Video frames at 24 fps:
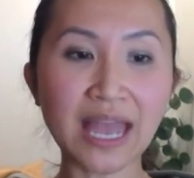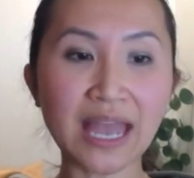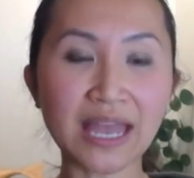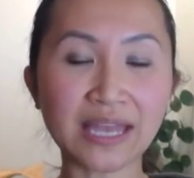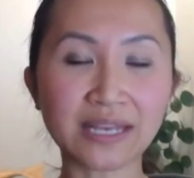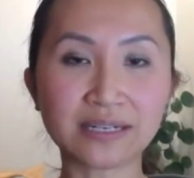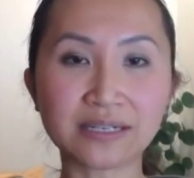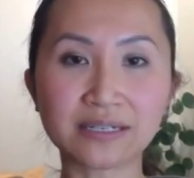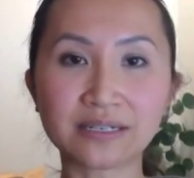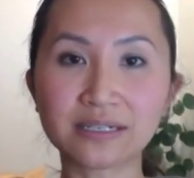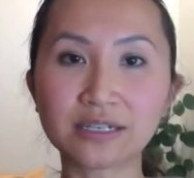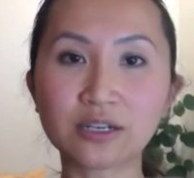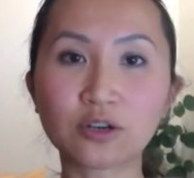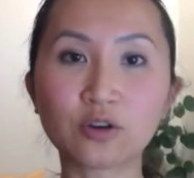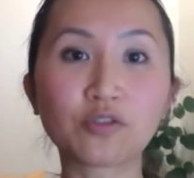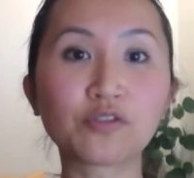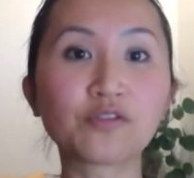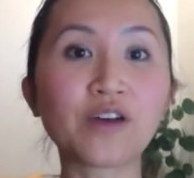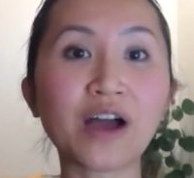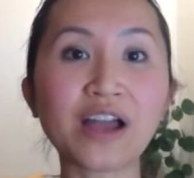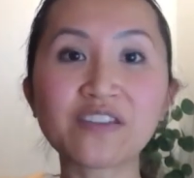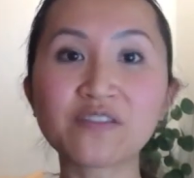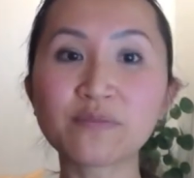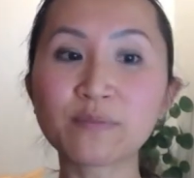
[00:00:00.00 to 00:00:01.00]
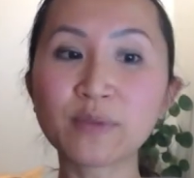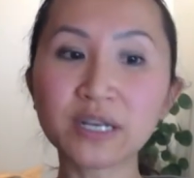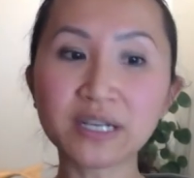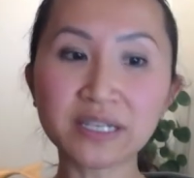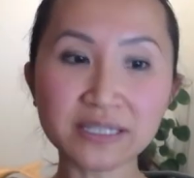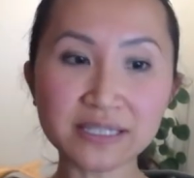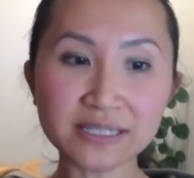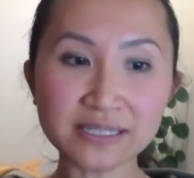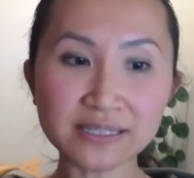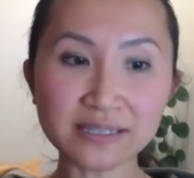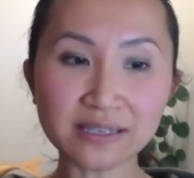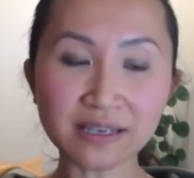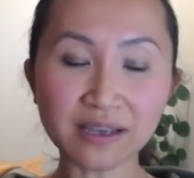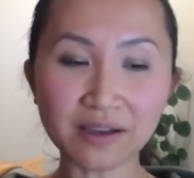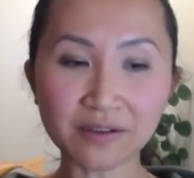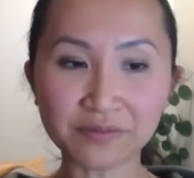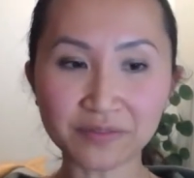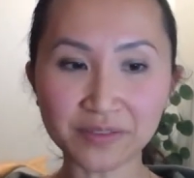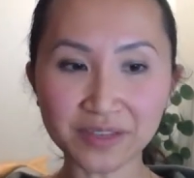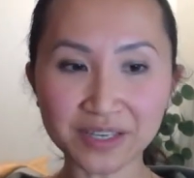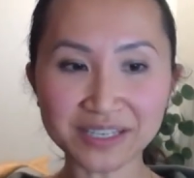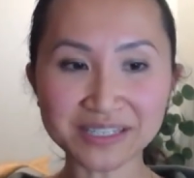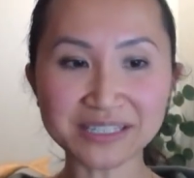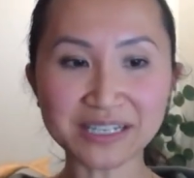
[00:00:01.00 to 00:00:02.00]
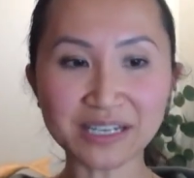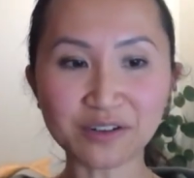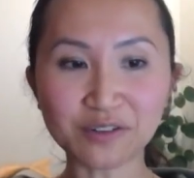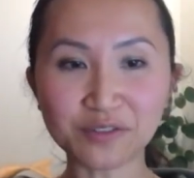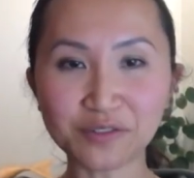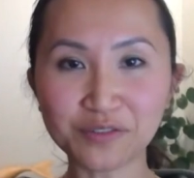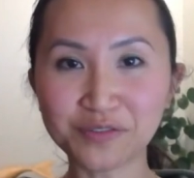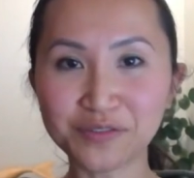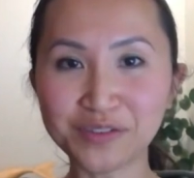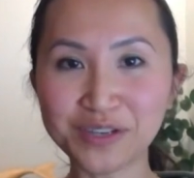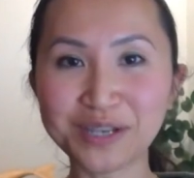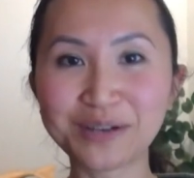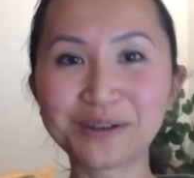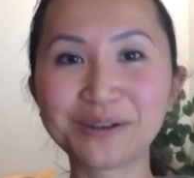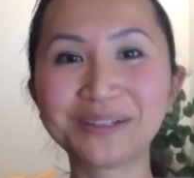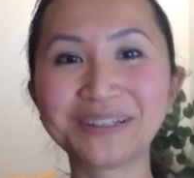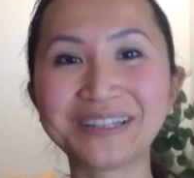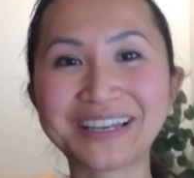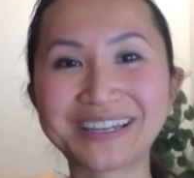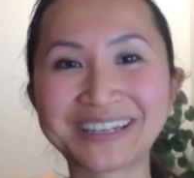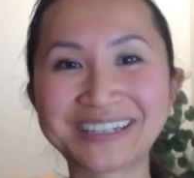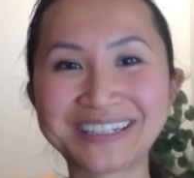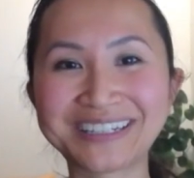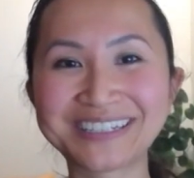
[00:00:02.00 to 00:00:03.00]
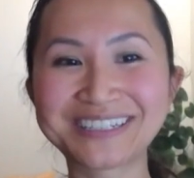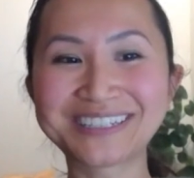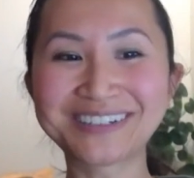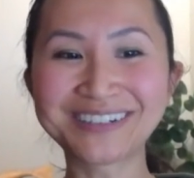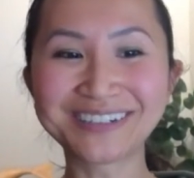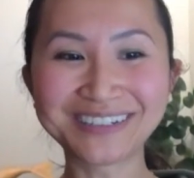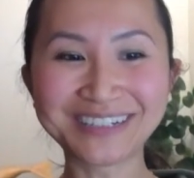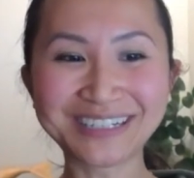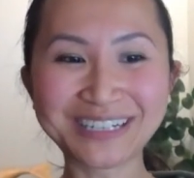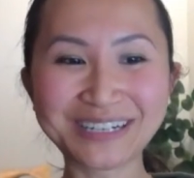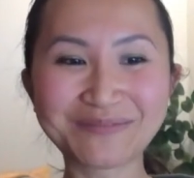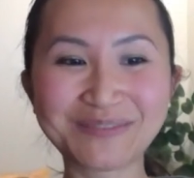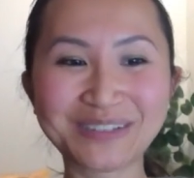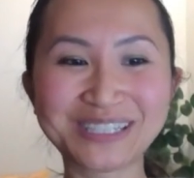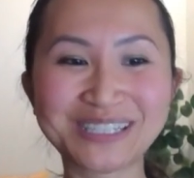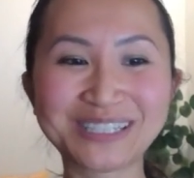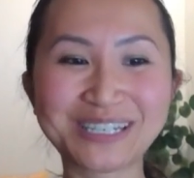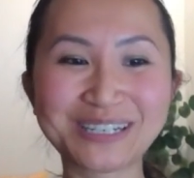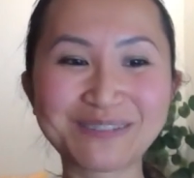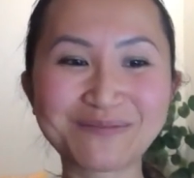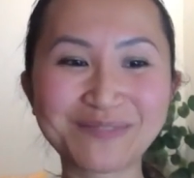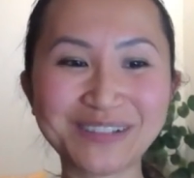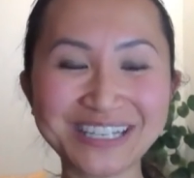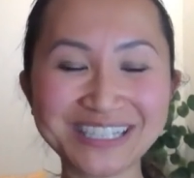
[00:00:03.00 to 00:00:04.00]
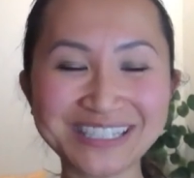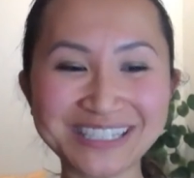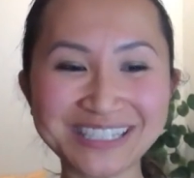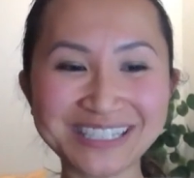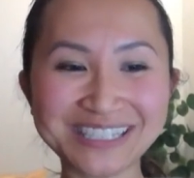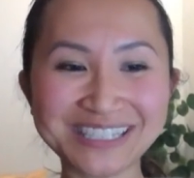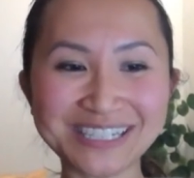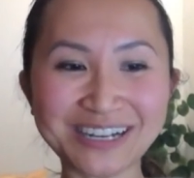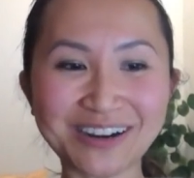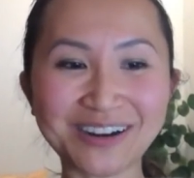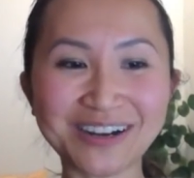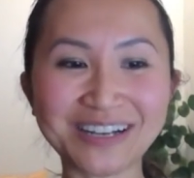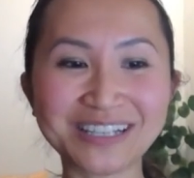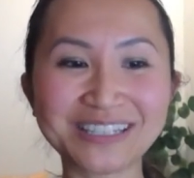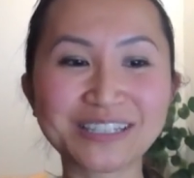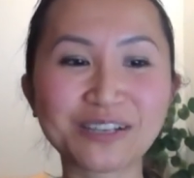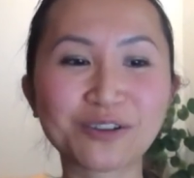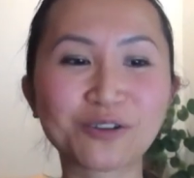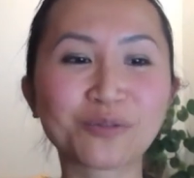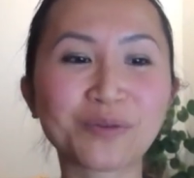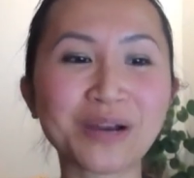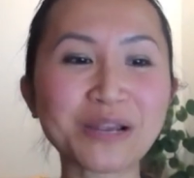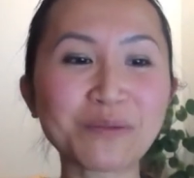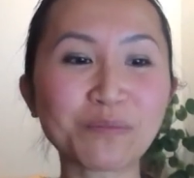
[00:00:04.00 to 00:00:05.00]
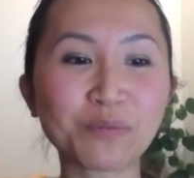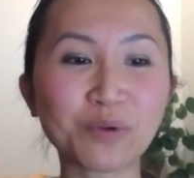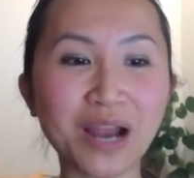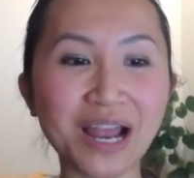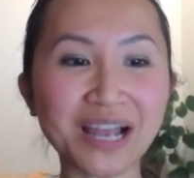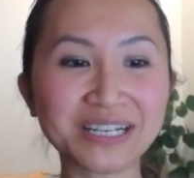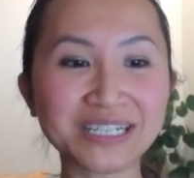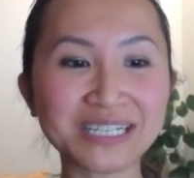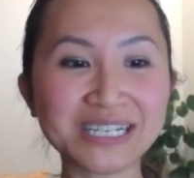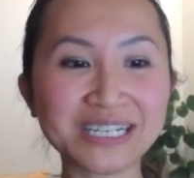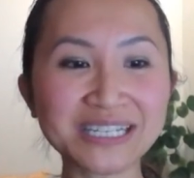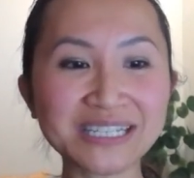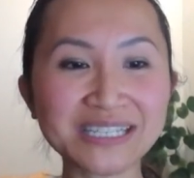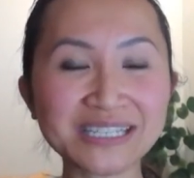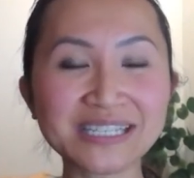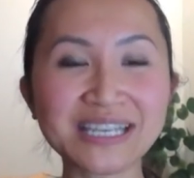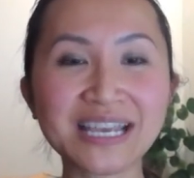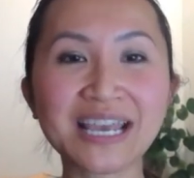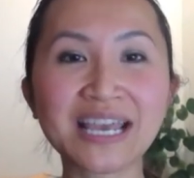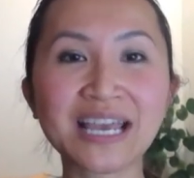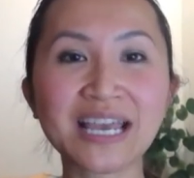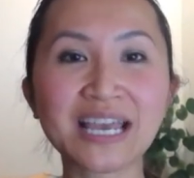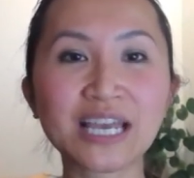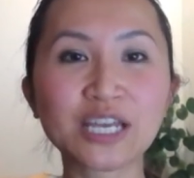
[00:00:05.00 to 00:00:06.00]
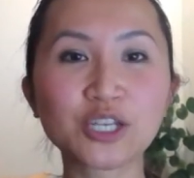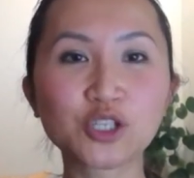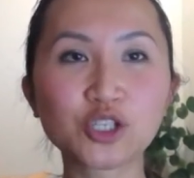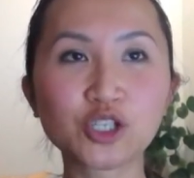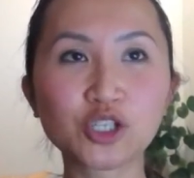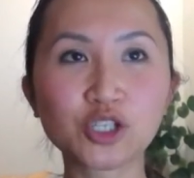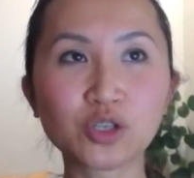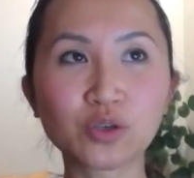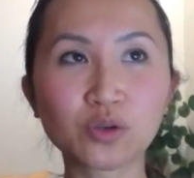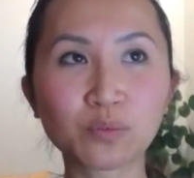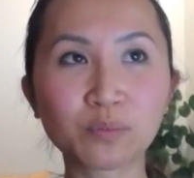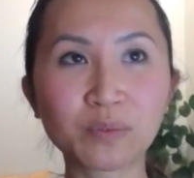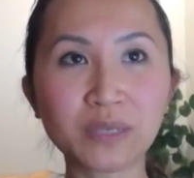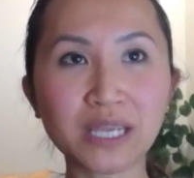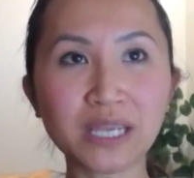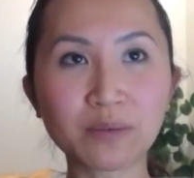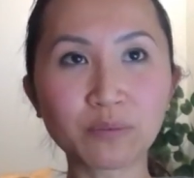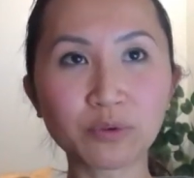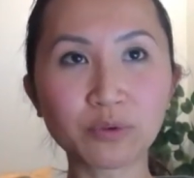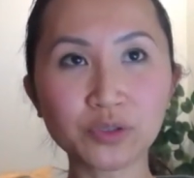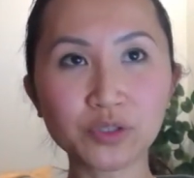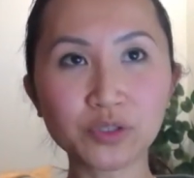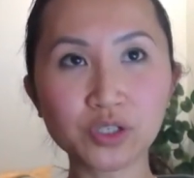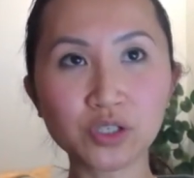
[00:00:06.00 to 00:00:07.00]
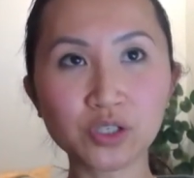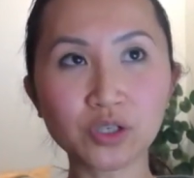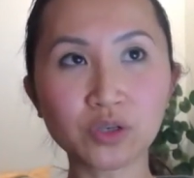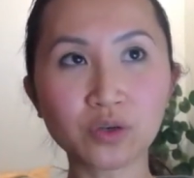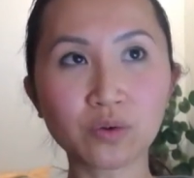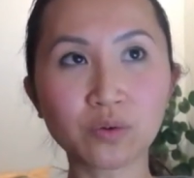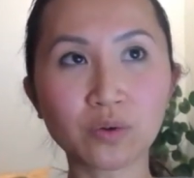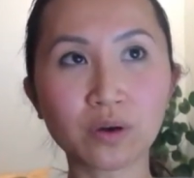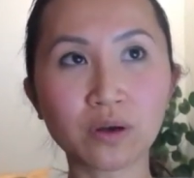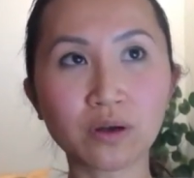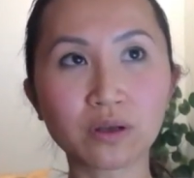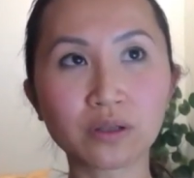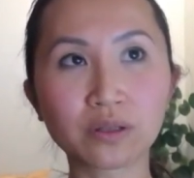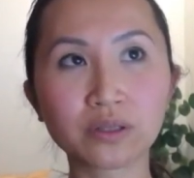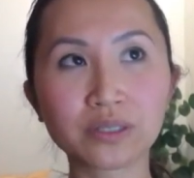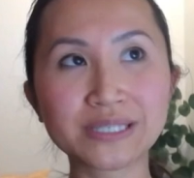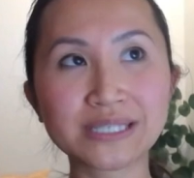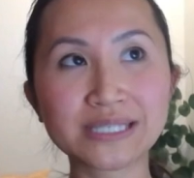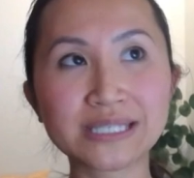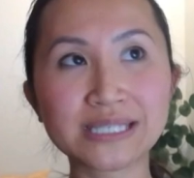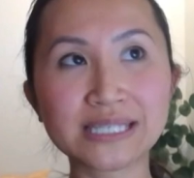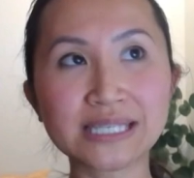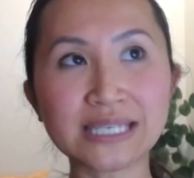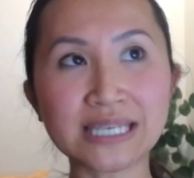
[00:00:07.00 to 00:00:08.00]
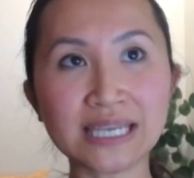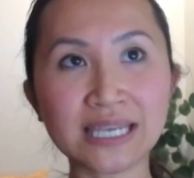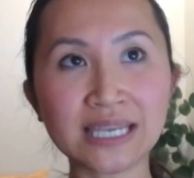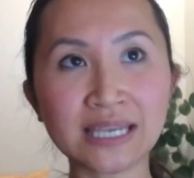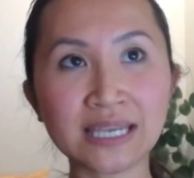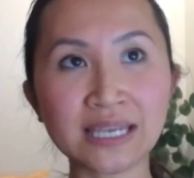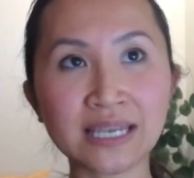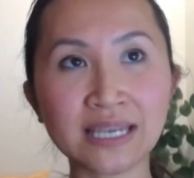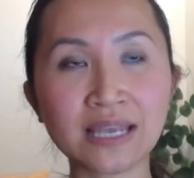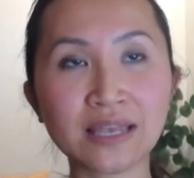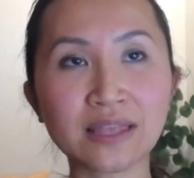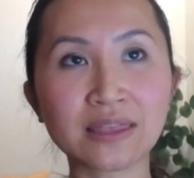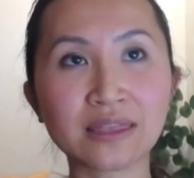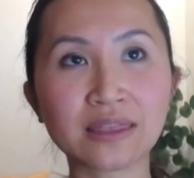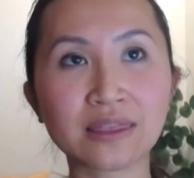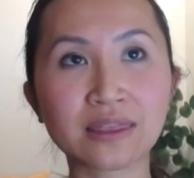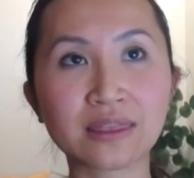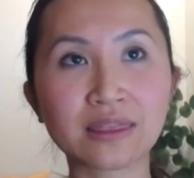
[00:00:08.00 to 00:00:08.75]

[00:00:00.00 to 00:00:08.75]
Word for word: And, 5 minutes of this can feel like an eternity, but it's a good place to start. It's a great practice to be able to see